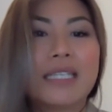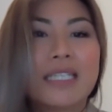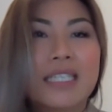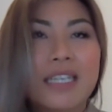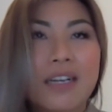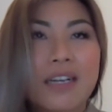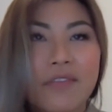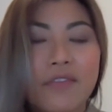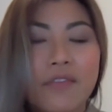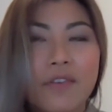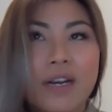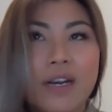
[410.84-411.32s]

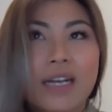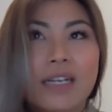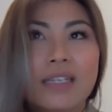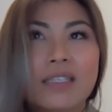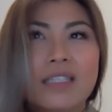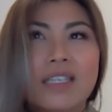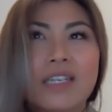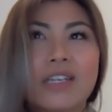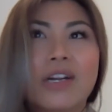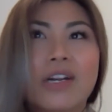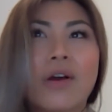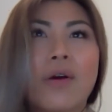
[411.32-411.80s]

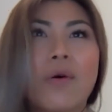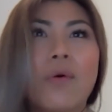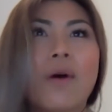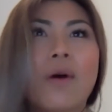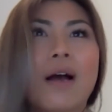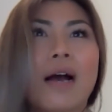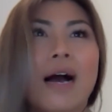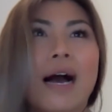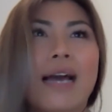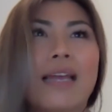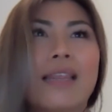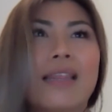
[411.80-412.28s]
Different,
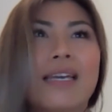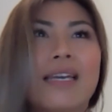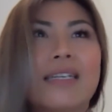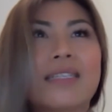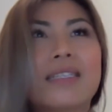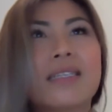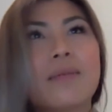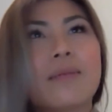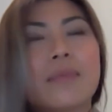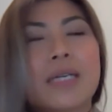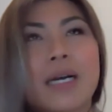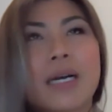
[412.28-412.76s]
I think
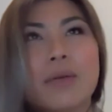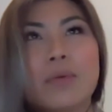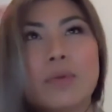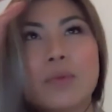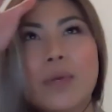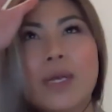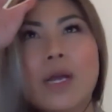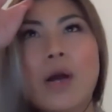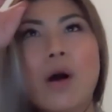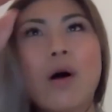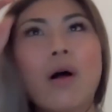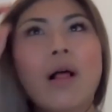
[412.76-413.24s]
sometimes
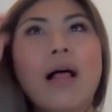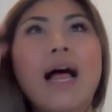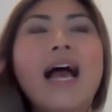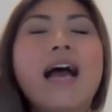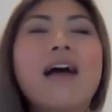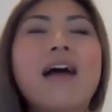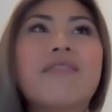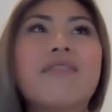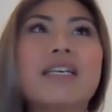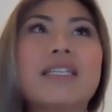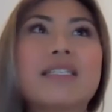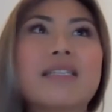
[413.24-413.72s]
we all
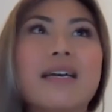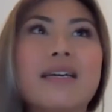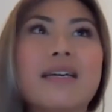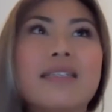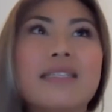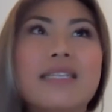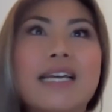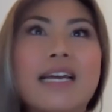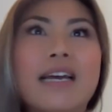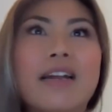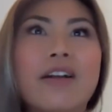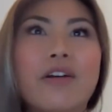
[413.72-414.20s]
have this
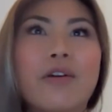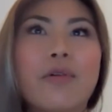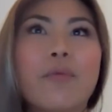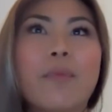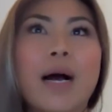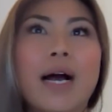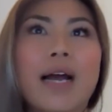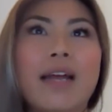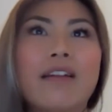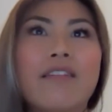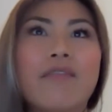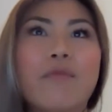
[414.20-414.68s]
idea in our
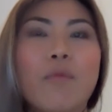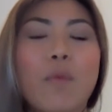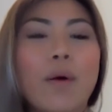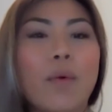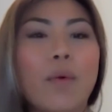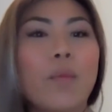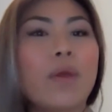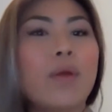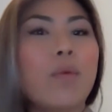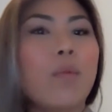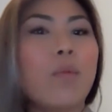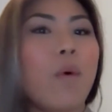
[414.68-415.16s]
mind of
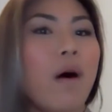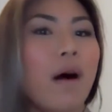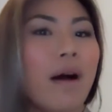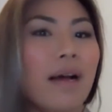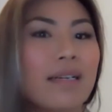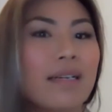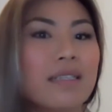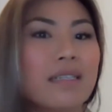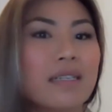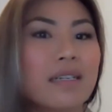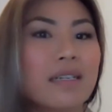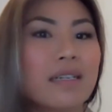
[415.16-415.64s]
what we
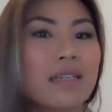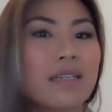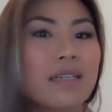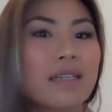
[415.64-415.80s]
want